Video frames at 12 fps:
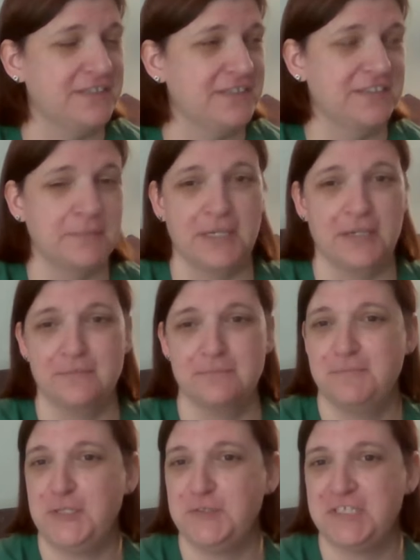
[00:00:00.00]
this about
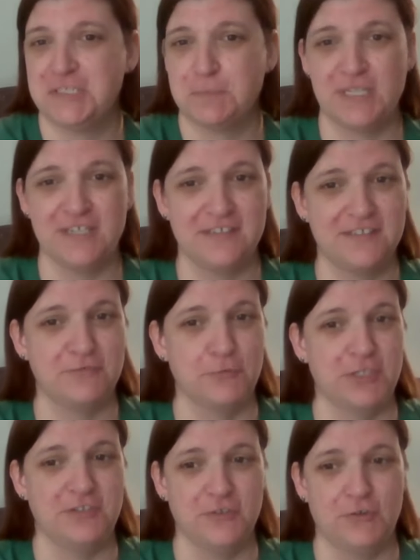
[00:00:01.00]
muting the mics
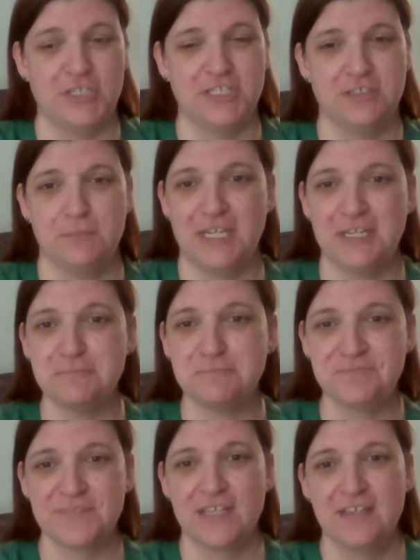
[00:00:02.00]
when during the debate?
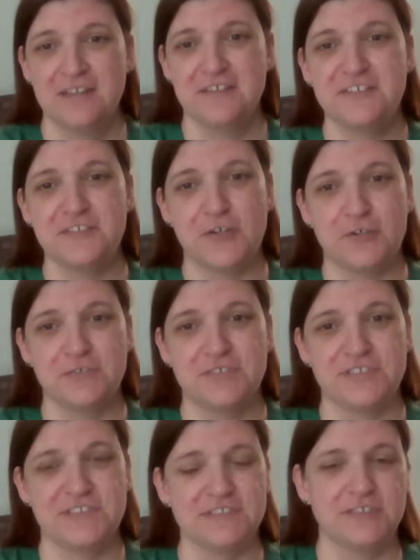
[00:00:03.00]
So
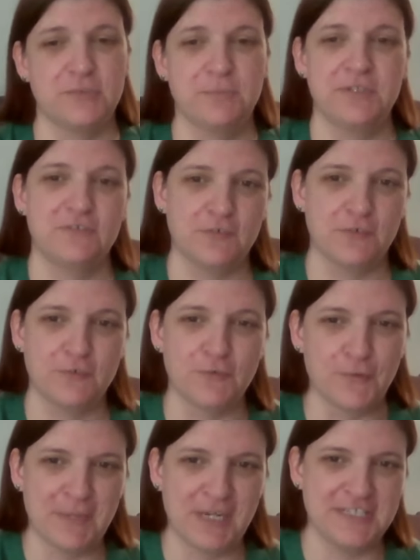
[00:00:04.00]
just a little bit of a
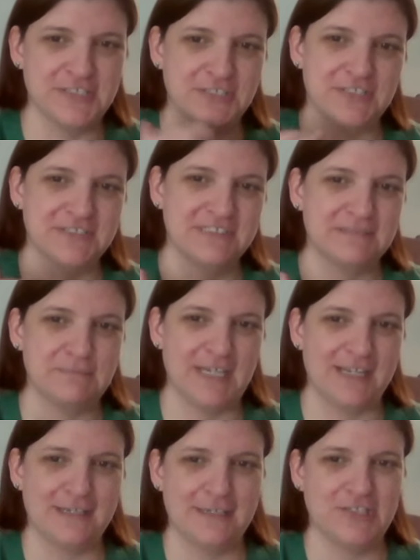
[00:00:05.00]
reminder
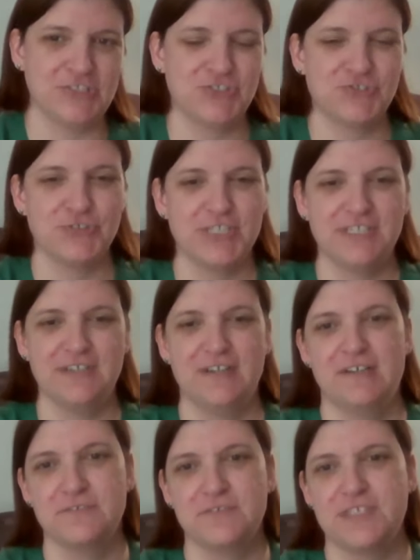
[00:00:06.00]
back in history
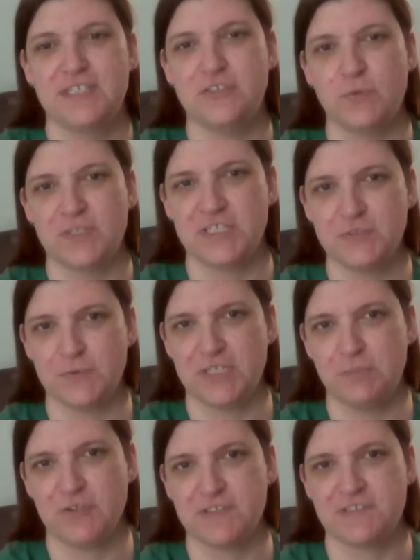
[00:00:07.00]
of the 2020
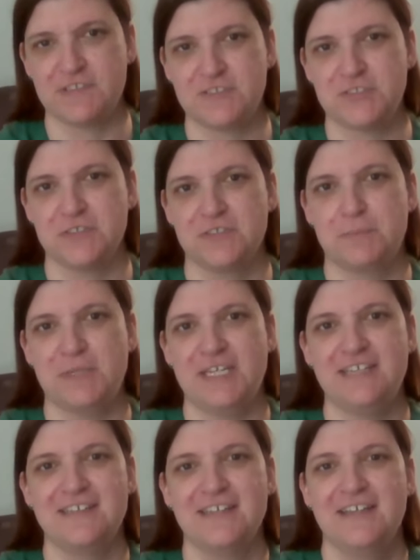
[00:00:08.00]
presidential
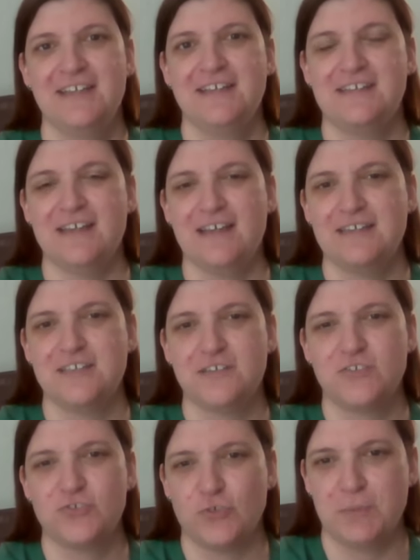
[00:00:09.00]
debate that
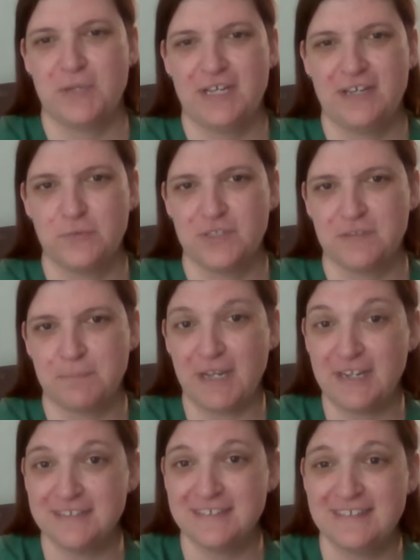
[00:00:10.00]
Trump had with
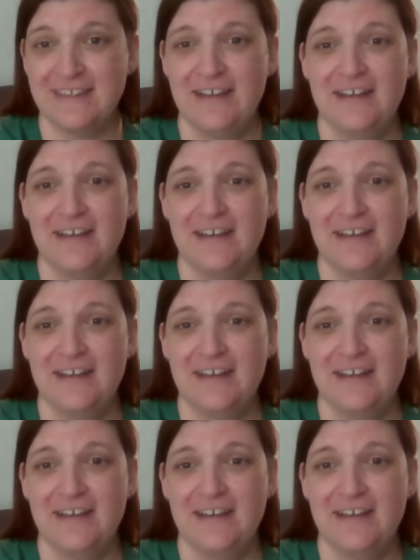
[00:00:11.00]
Biden.